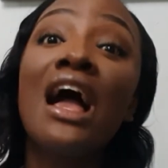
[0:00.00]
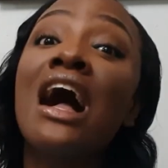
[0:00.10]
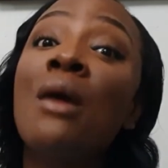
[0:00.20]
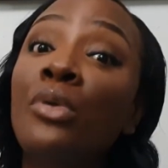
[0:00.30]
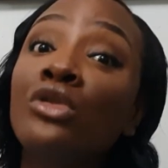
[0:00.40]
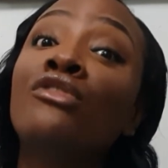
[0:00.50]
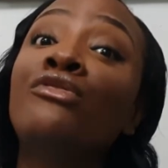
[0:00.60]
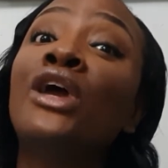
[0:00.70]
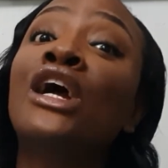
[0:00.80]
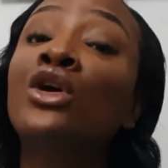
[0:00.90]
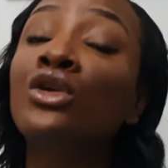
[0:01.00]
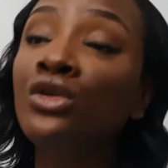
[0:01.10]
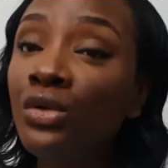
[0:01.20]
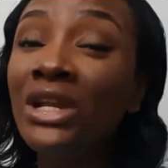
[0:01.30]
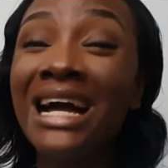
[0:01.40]
and both of you are
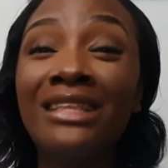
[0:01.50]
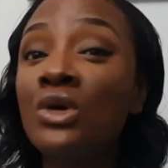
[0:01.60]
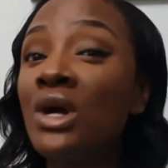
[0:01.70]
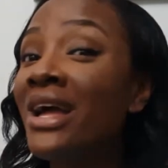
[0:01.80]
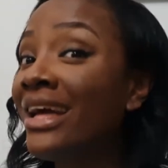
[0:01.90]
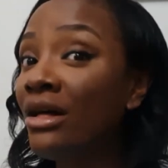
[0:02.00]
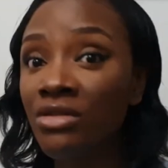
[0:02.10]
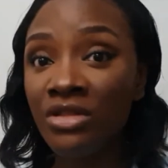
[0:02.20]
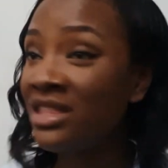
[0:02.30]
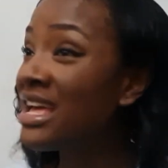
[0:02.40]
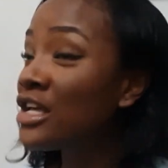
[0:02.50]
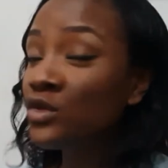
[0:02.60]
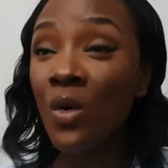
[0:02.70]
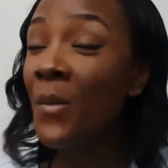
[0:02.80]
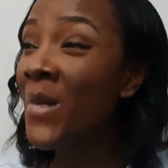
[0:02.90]
good and you are healthy. That's
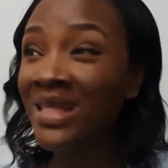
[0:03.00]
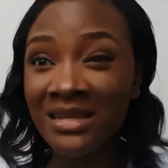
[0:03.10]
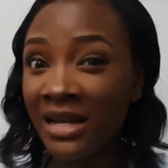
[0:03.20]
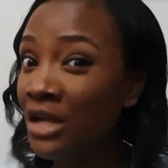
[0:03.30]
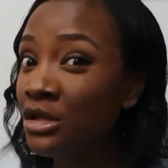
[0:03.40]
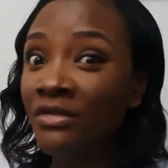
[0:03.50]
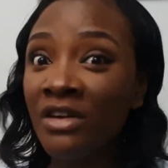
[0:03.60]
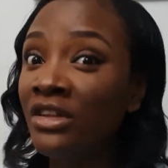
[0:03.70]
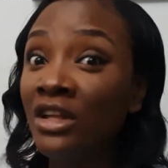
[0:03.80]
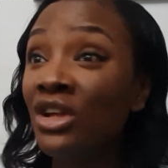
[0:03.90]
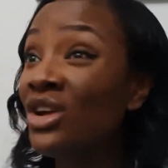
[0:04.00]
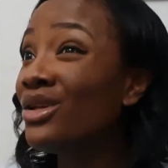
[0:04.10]
what matters at the end of everything.